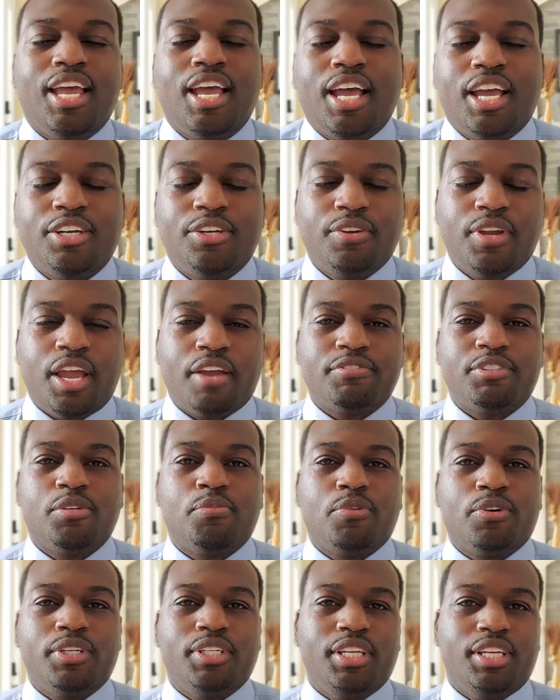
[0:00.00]
I do have some
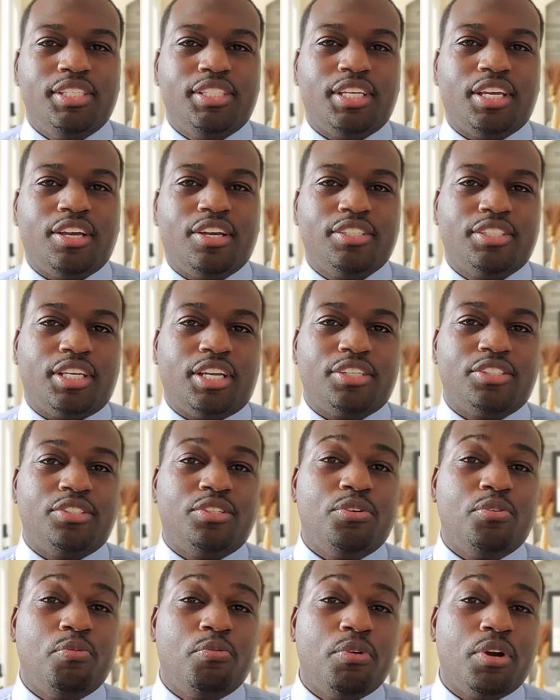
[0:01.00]
more details as
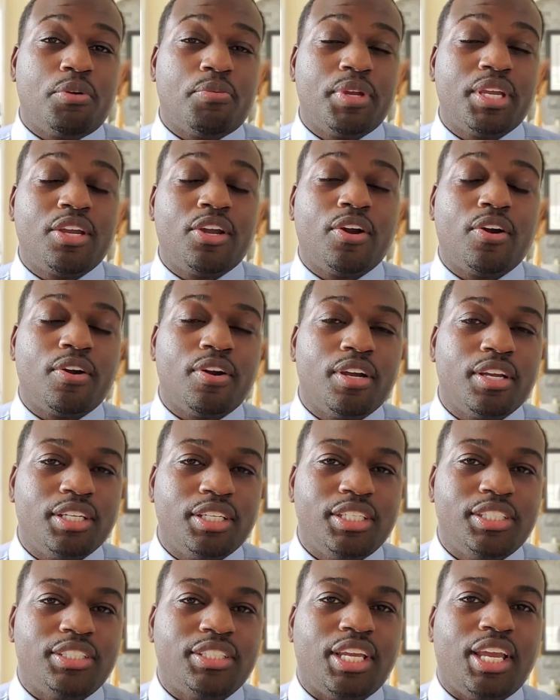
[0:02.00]
to where we
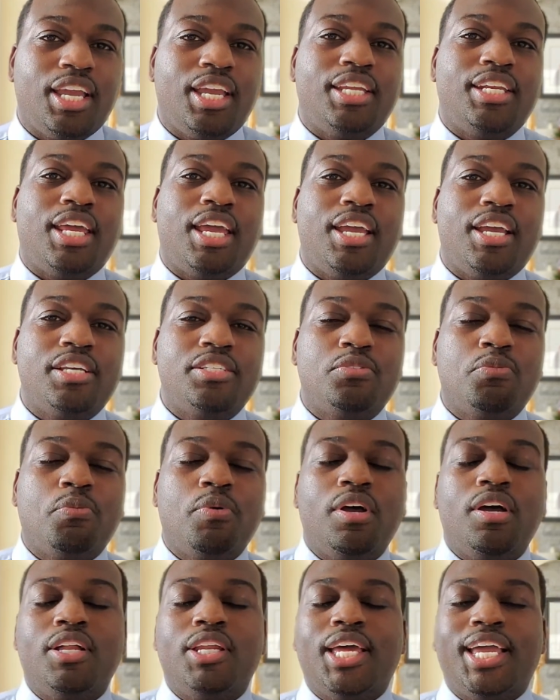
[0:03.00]
currently stand, as
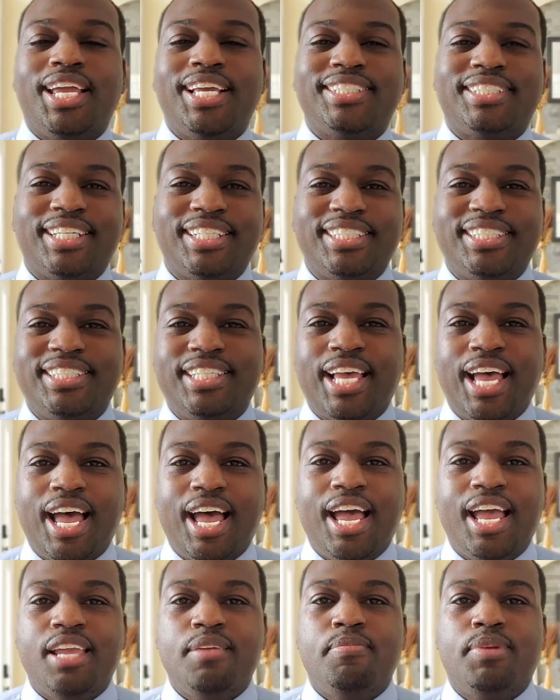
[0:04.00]
well as a
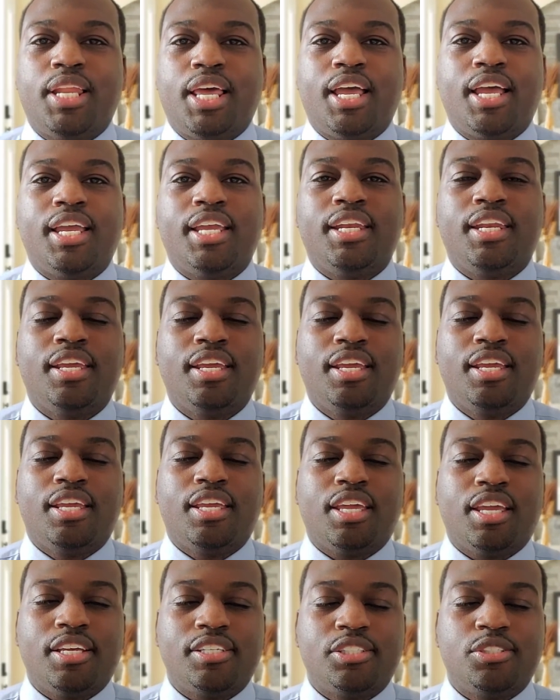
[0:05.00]
timeline
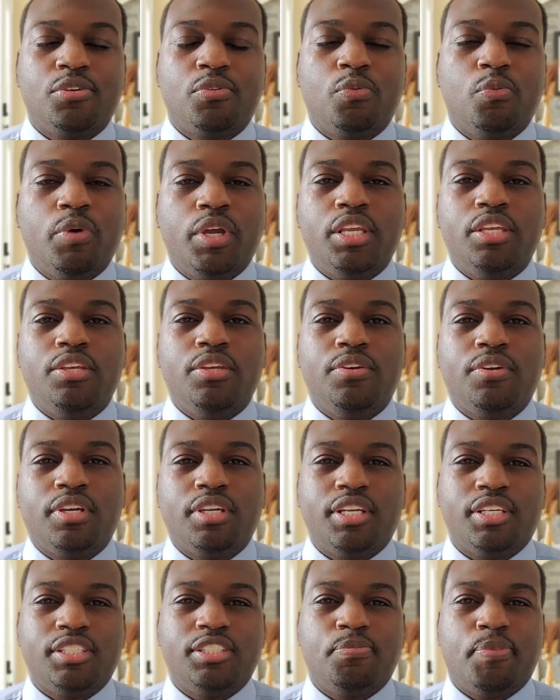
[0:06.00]
as to when you
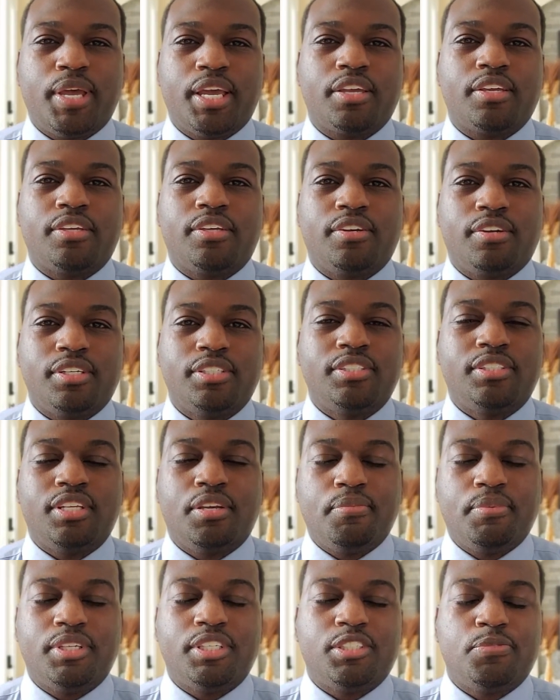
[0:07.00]
can expect your
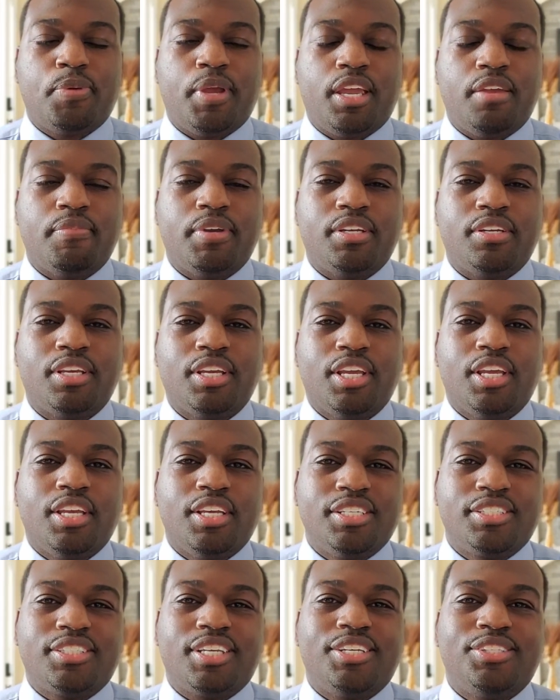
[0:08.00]
stimulus payment.
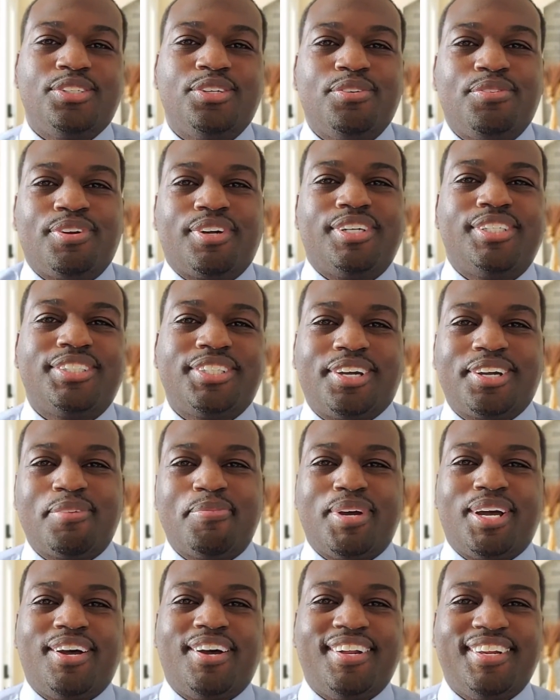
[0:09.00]
Stay tuned, we're going to talk
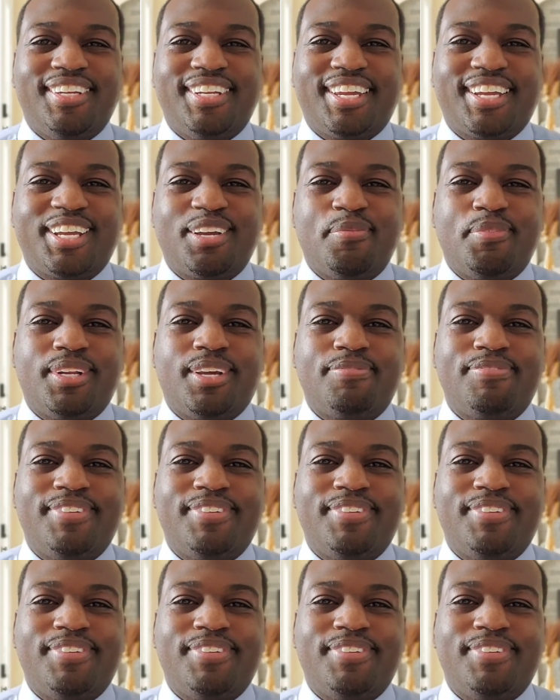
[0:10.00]
about all that coming up